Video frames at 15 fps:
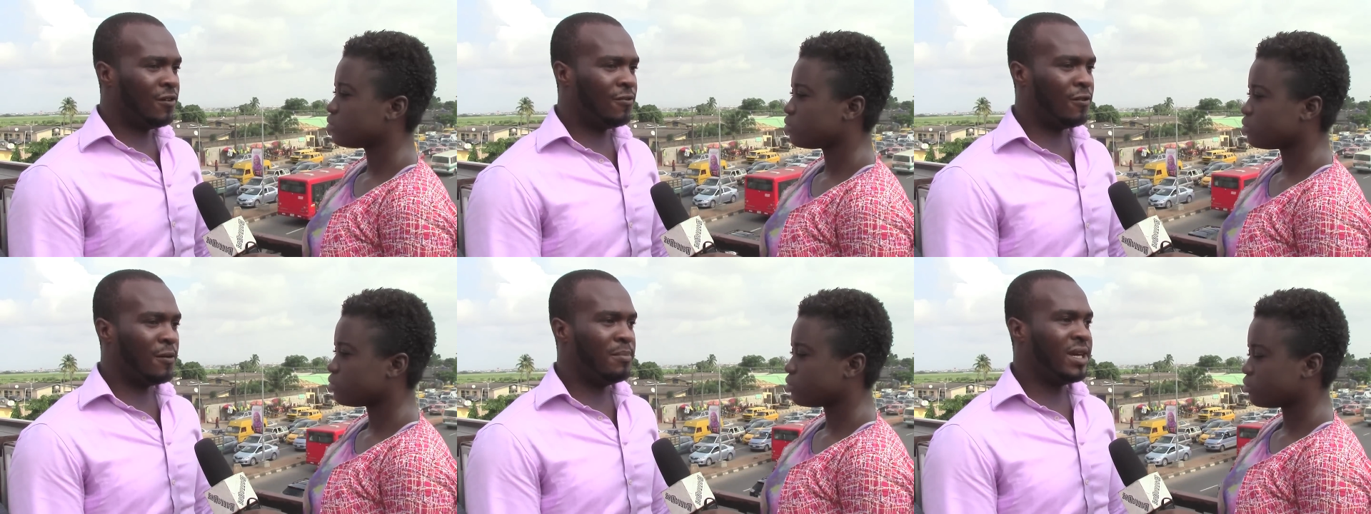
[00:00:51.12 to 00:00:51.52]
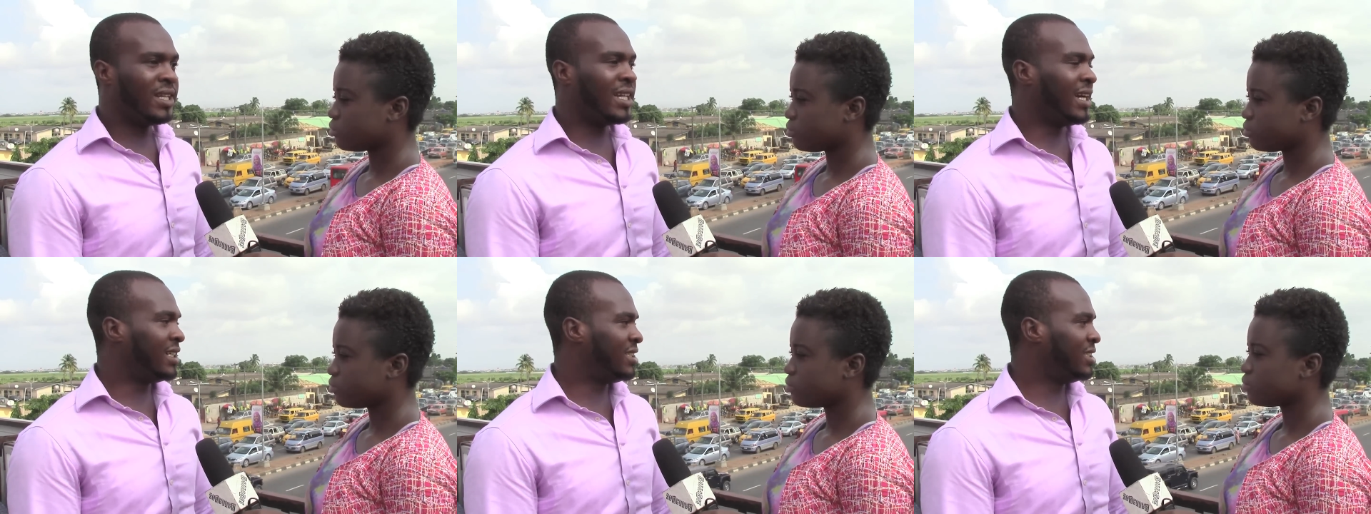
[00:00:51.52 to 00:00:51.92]
Speaker 1: for
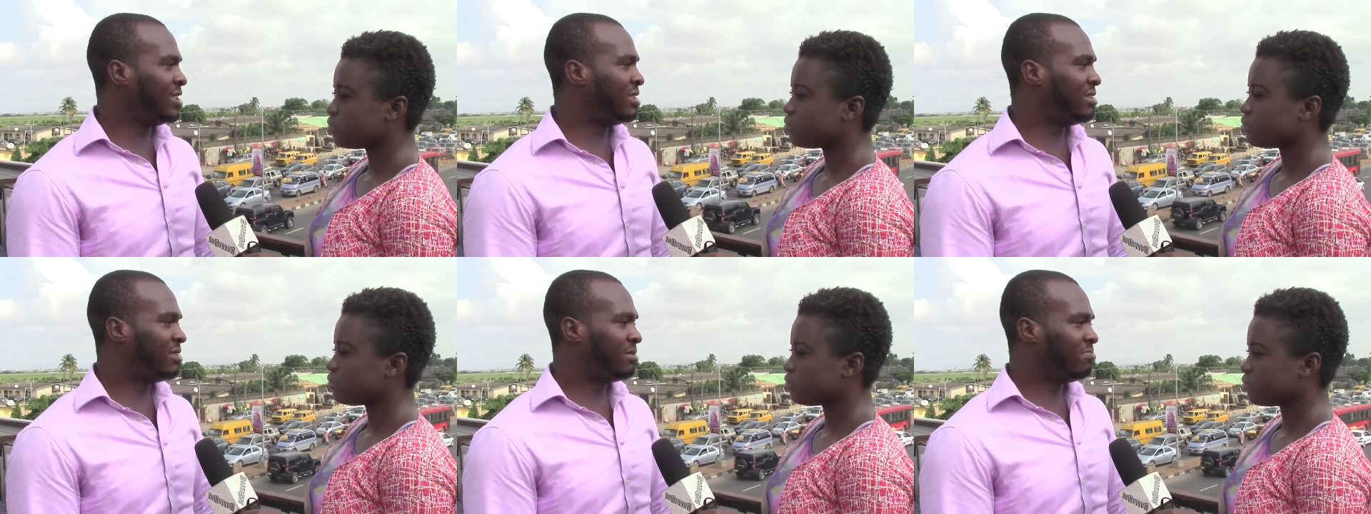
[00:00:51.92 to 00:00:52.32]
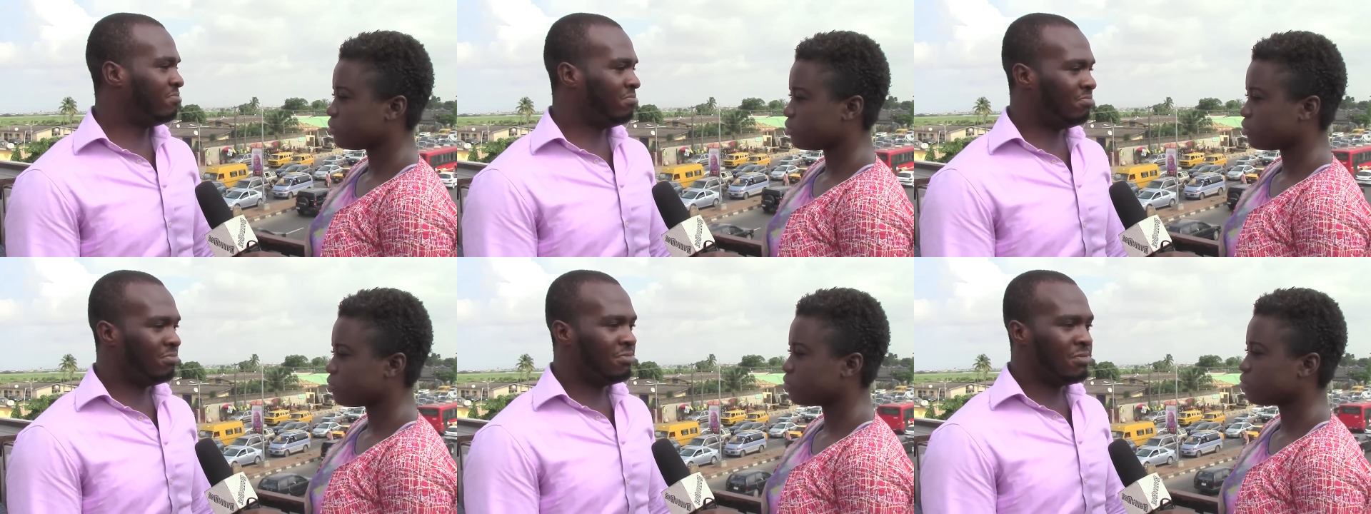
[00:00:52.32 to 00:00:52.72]
better, she's
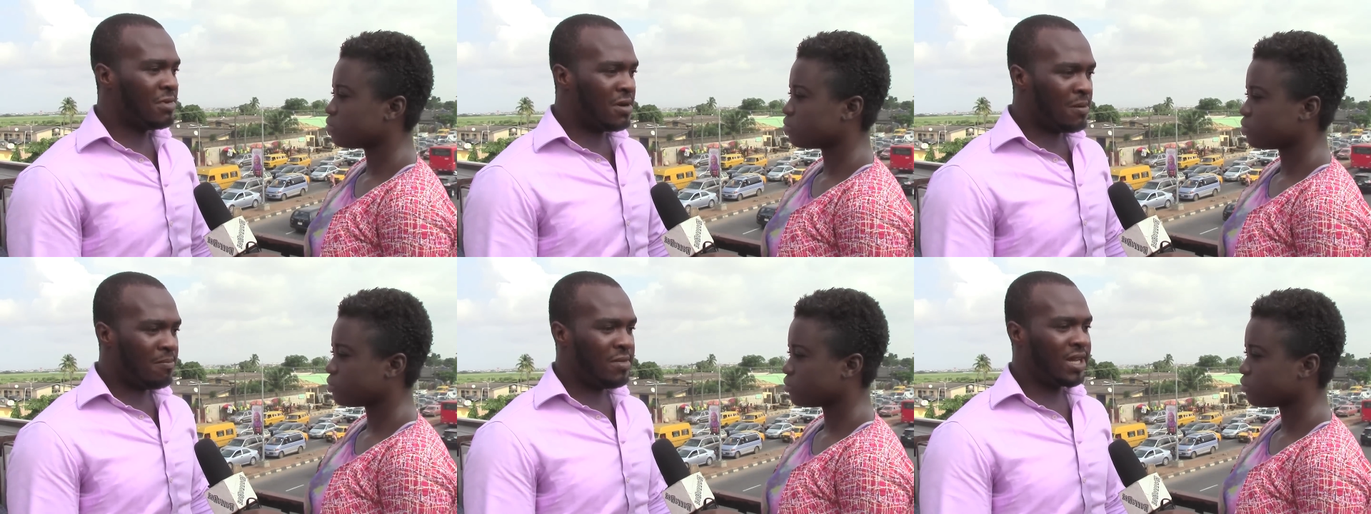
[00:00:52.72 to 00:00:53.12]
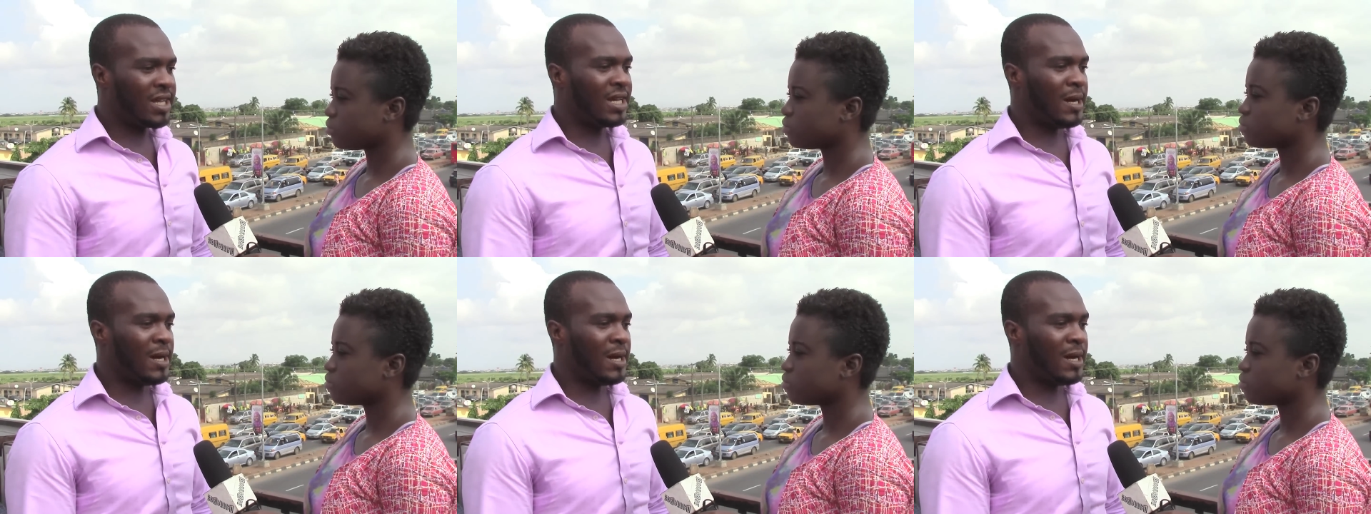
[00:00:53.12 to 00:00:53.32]
making